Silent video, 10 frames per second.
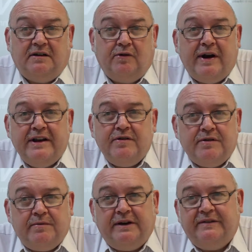or any
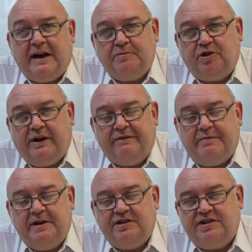other way of capturing
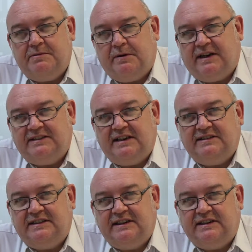information about asset
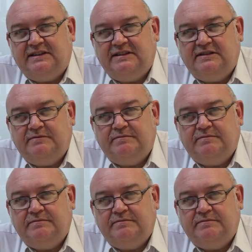status.